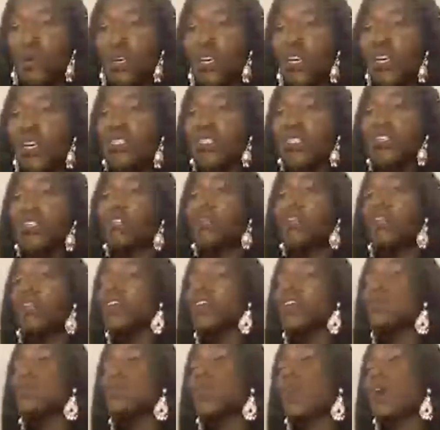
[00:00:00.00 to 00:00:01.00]
It's something that
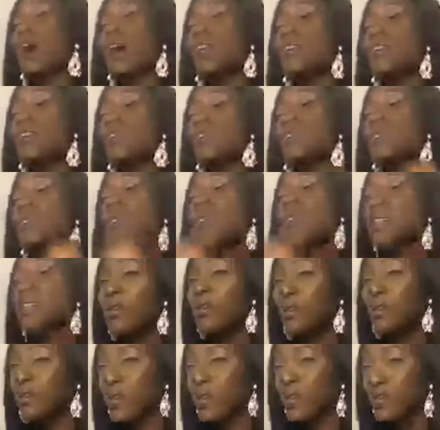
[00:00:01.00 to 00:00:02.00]
you have to deal
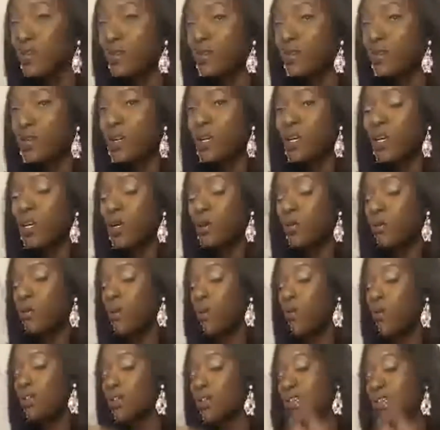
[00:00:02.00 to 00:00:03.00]
with,
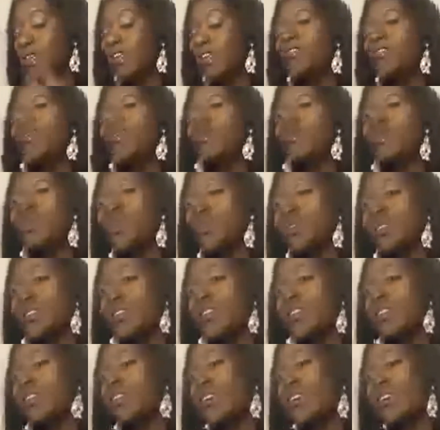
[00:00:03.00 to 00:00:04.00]
because if
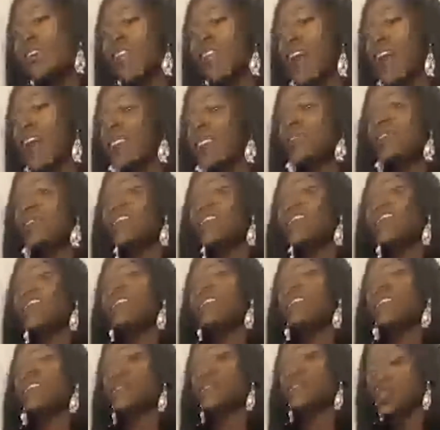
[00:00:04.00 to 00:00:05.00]
not, it can
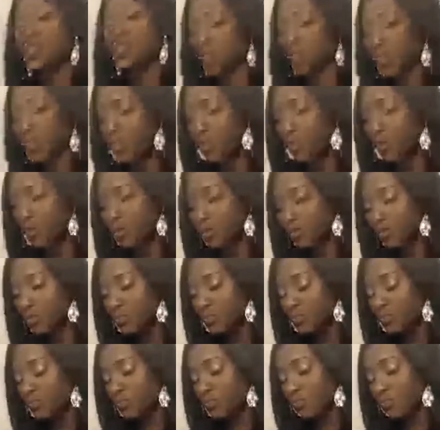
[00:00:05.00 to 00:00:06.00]
actually destroy you.
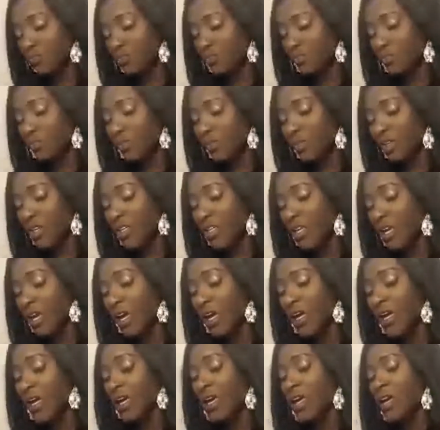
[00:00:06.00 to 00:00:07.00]

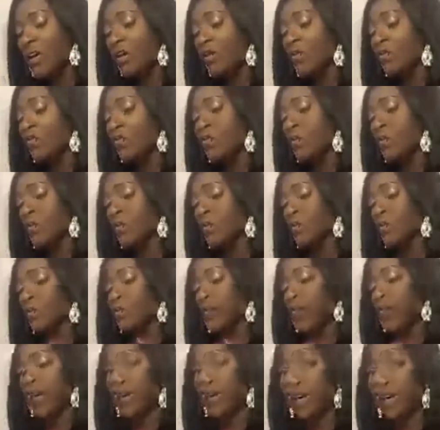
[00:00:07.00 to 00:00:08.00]
Yeah,
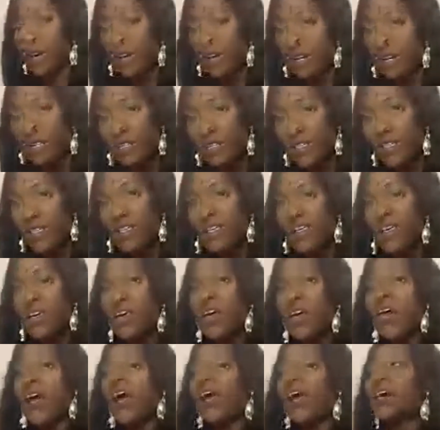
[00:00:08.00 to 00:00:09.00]
with pain
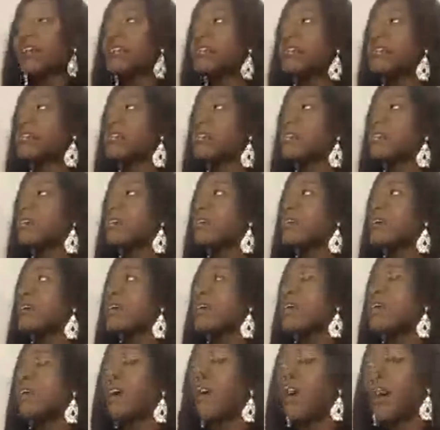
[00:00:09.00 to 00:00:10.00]
and
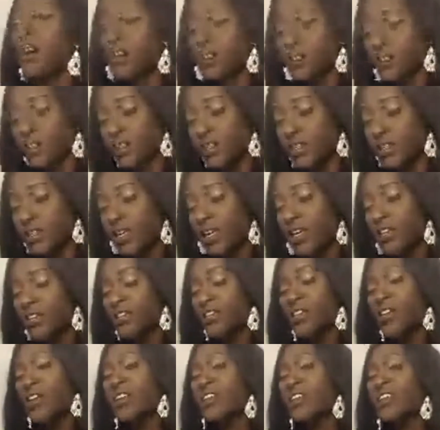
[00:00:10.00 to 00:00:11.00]
hurt
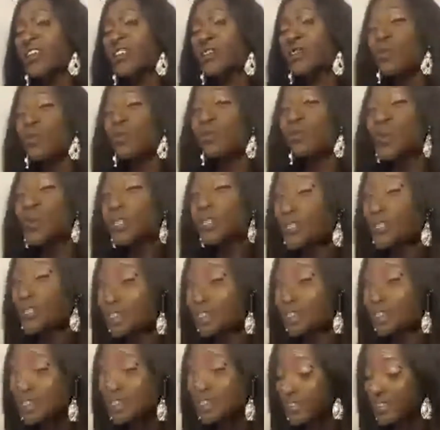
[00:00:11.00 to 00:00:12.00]
can turn into
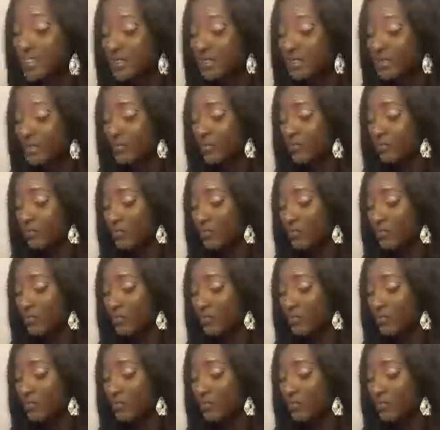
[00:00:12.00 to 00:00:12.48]
bitterness.